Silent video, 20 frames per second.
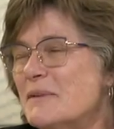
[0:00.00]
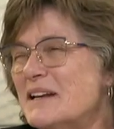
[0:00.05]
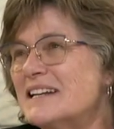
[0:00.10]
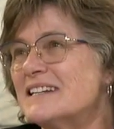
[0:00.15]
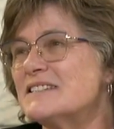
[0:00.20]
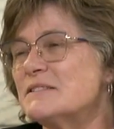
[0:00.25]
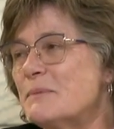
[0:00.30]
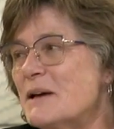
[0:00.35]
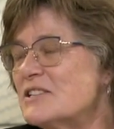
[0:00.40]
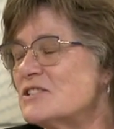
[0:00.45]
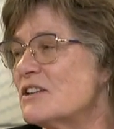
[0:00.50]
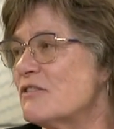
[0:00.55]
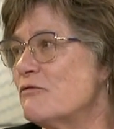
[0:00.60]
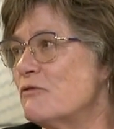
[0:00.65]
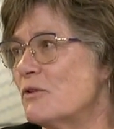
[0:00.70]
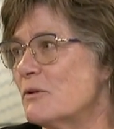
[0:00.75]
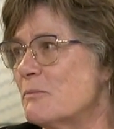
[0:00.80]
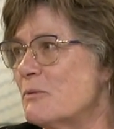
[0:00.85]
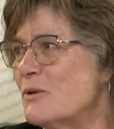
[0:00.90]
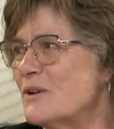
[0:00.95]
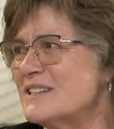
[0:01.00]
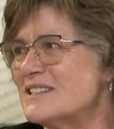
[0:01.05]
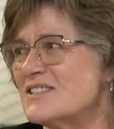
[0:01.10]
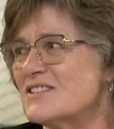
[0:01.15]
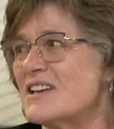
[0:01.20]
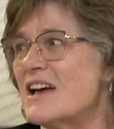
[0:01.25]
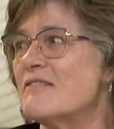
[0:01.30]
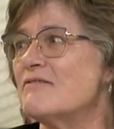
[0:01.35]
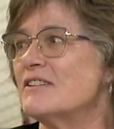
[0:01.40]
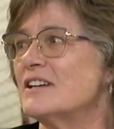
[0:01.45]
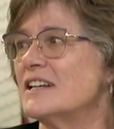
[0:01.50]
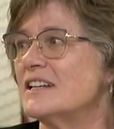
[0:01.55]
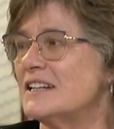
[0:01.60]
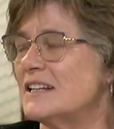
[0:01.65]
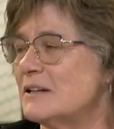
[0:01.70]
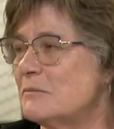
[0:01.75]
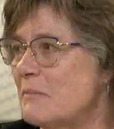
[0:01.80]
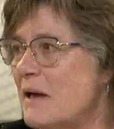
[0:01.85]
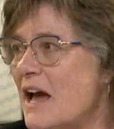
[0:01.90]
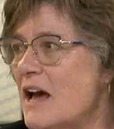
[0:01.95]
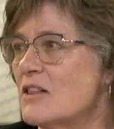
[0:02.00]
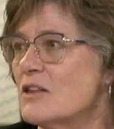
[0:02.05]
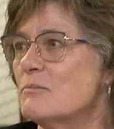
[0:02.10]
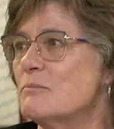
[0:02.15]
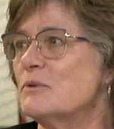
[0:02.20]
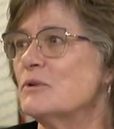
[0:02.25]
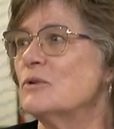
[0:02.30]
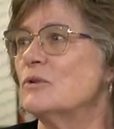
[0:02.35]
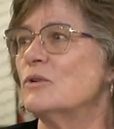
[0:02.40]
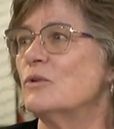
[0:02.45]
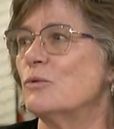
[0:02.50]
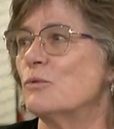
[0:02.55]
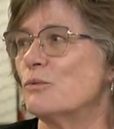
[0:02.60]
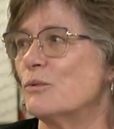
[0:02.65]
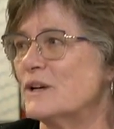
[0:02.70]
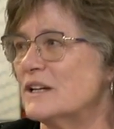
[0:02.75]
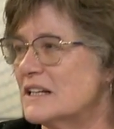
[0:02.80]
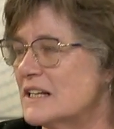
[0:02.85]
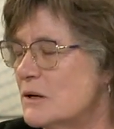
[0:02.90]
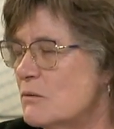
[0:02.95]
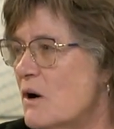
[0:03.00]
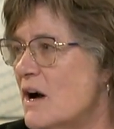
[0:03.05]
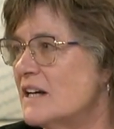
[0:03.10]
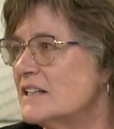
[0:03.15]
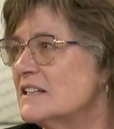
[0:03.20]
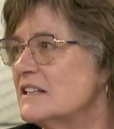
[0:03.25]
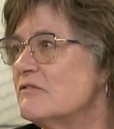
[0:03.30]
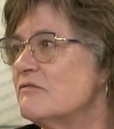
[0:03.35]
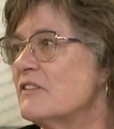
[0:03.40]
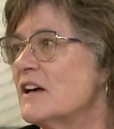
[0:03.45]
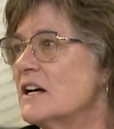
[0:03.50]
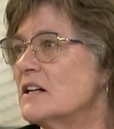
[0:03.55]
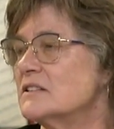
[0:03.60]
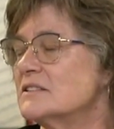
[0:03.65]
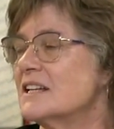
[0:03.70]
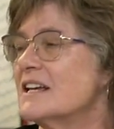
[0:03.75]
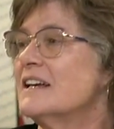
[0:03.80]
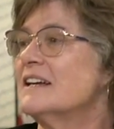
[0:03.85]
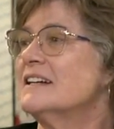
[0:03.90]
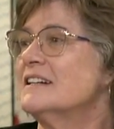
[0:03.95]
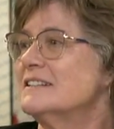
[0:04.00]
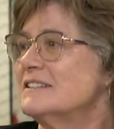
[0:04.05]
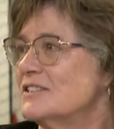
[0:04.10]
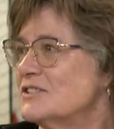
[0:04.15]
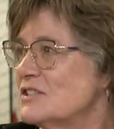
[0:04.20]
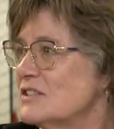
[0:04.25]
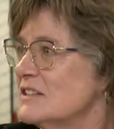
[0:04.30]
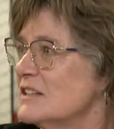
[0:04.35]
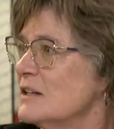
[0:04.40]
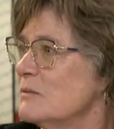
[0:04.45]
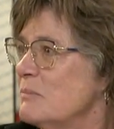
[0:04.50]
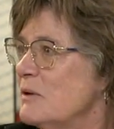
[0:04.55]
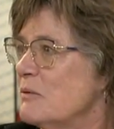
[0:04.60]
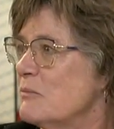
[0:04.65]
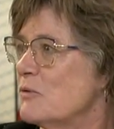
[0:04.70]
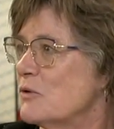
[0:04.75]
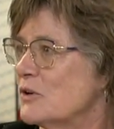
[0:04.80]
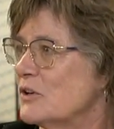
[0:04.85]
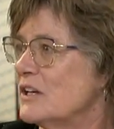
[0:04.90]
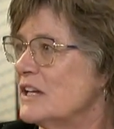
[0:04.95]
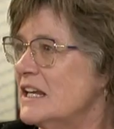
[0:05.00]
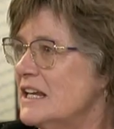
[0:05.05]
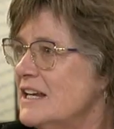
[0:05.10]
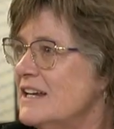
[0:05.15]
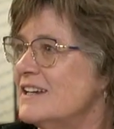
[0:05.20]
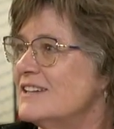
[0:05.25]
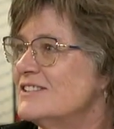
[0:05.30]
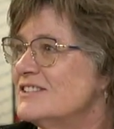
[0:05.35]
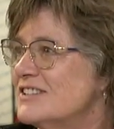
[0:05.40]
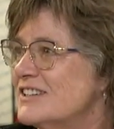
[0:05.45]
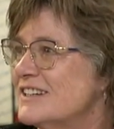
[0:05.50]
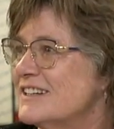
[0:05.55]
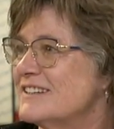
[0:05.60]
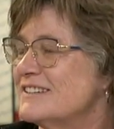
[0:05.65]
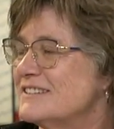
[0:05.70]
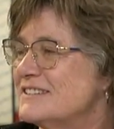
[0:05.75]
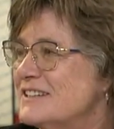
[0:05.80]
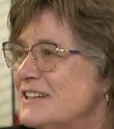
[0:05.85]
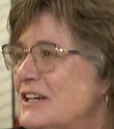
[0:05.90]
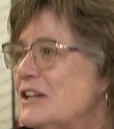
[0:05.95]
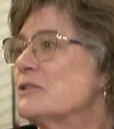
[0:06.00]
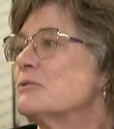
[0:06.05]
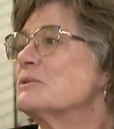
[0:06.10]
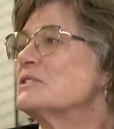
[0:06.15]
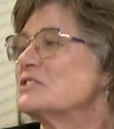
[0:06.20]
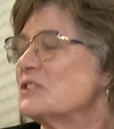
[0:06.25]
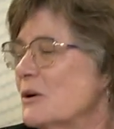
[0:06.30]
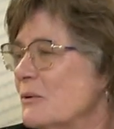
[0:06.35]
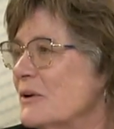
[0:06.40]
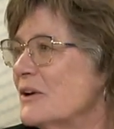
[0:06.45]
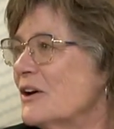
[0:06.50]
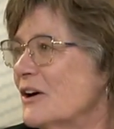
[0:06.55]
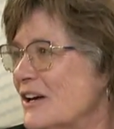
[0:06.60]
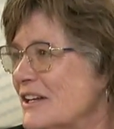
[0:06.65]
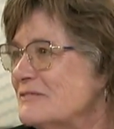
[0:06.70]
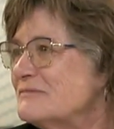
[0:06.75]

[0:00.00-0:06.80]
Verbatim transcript: mean, especially 4.7 in Malibu, really mm -hmm. widely felt there's a little bit more need to, to hear what's going on.